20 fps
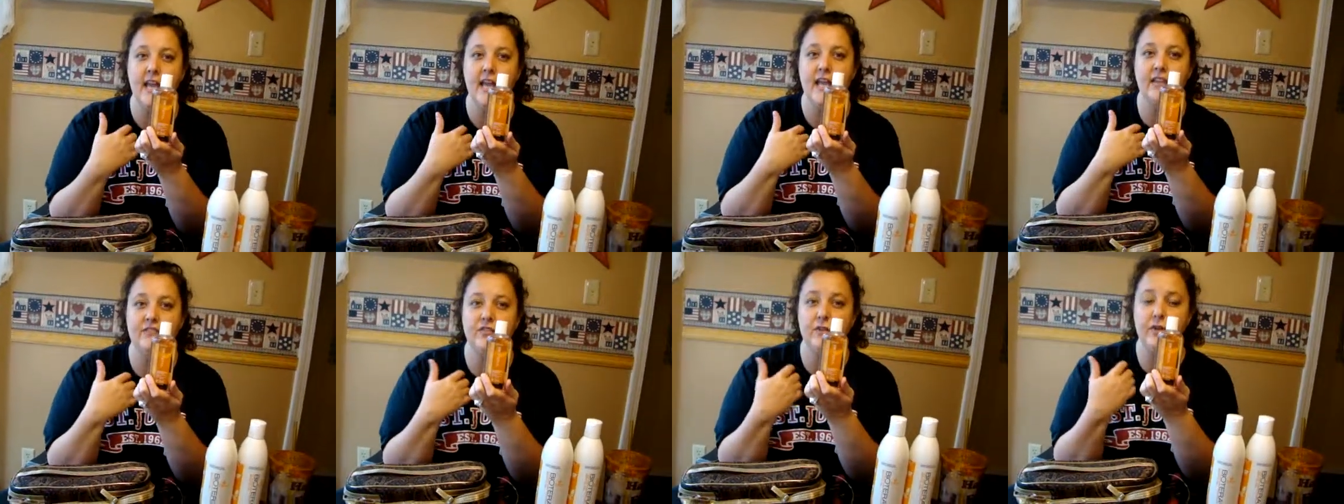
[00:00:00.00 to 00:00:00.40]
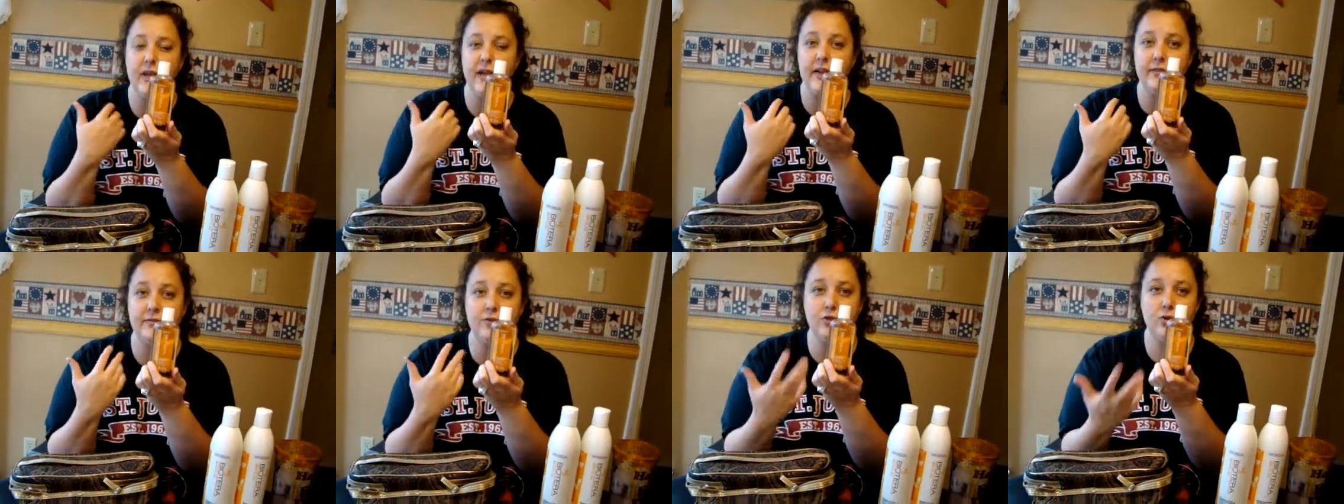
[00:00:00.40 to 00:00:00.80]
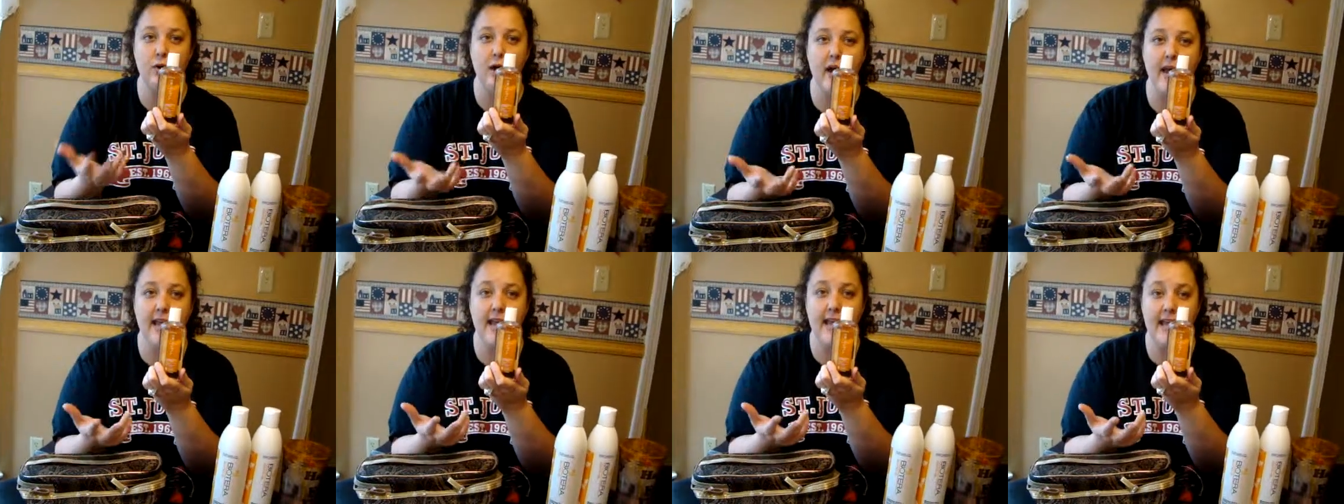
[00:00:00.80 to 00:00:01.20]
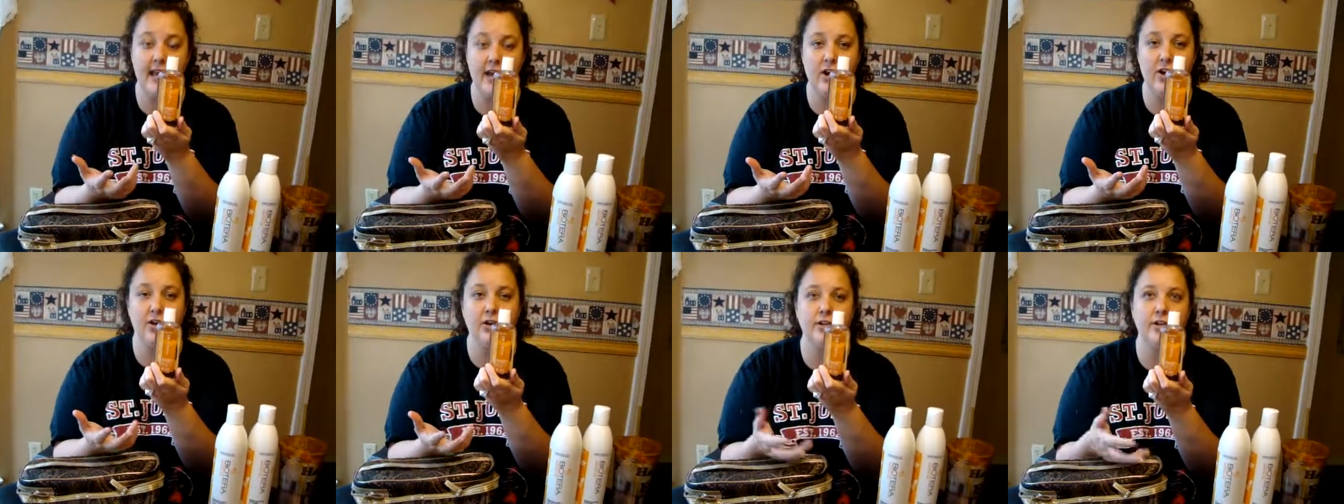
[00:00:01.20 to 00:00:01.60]
If you have dry
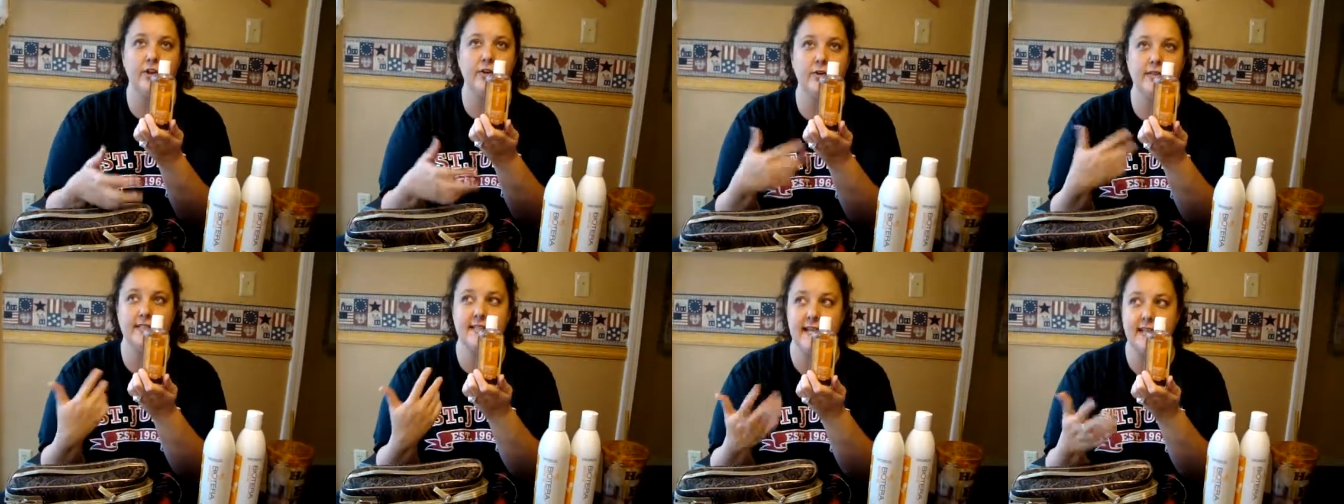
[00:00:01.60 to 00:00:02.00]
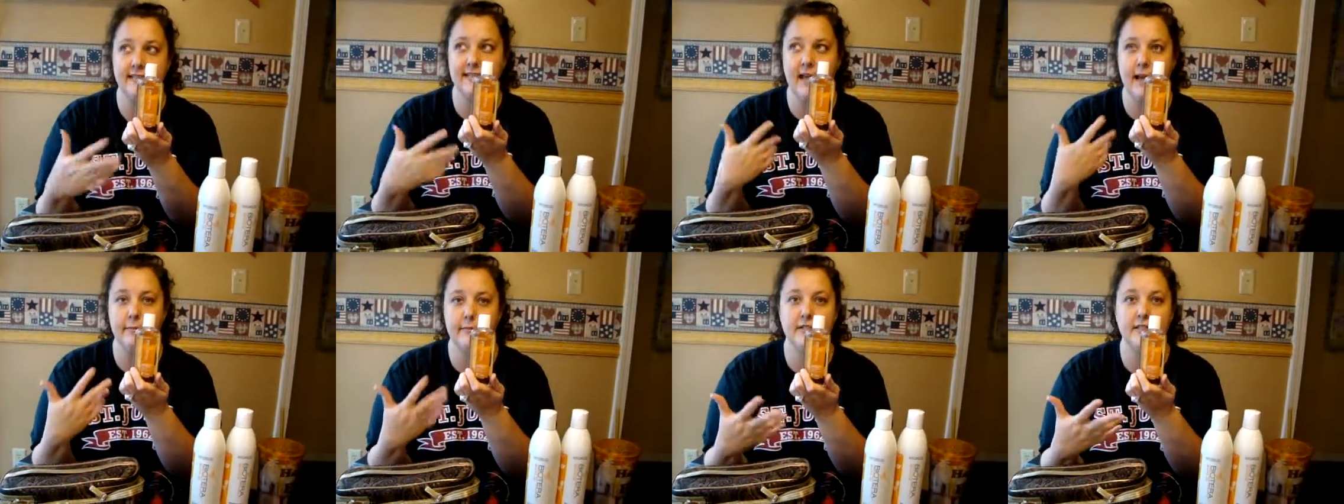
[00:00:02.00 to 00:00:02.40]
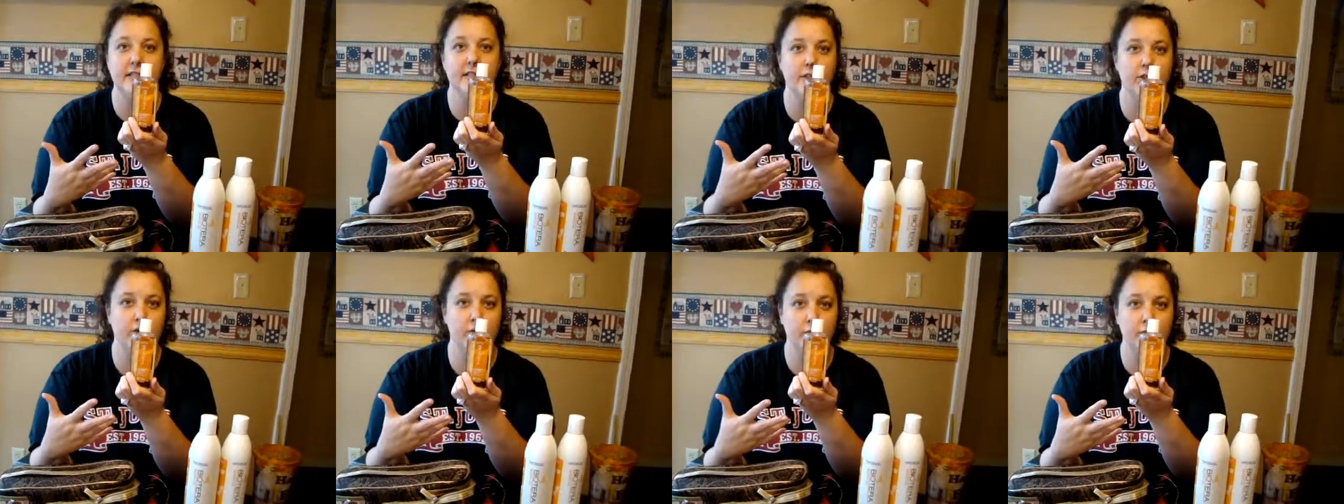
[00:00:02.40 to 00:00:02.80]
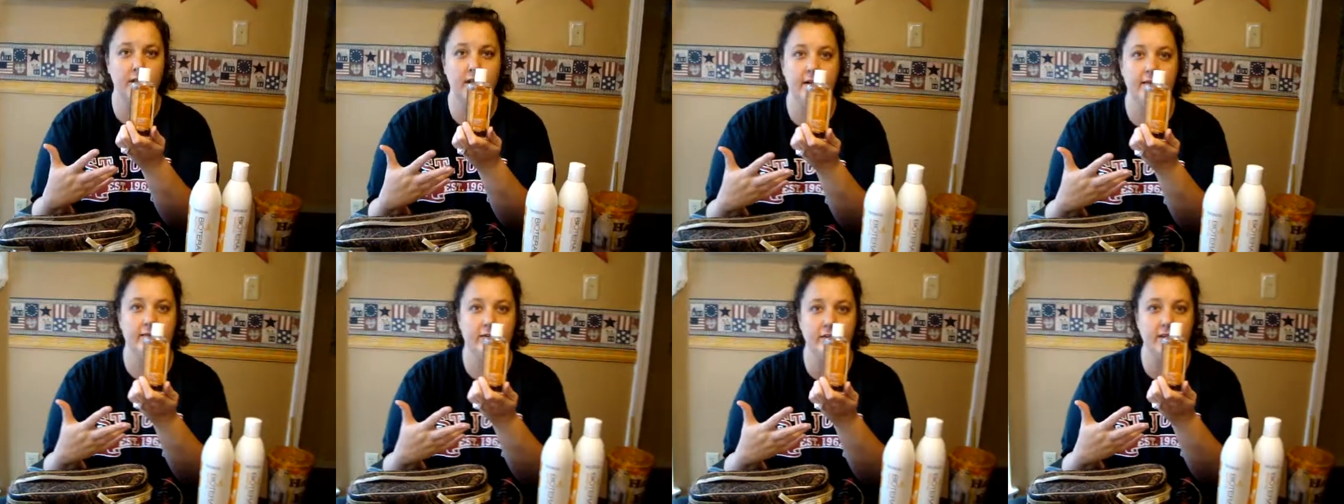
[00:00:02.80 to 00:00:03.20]
hair, you know, it's that time of the year
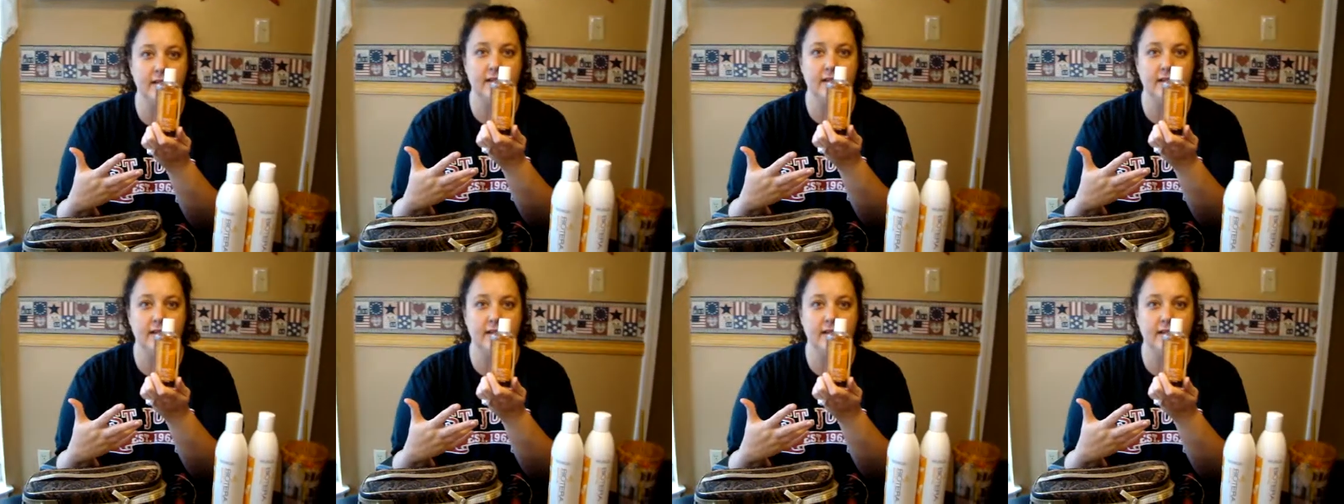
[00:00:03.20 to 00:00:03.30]
whenever the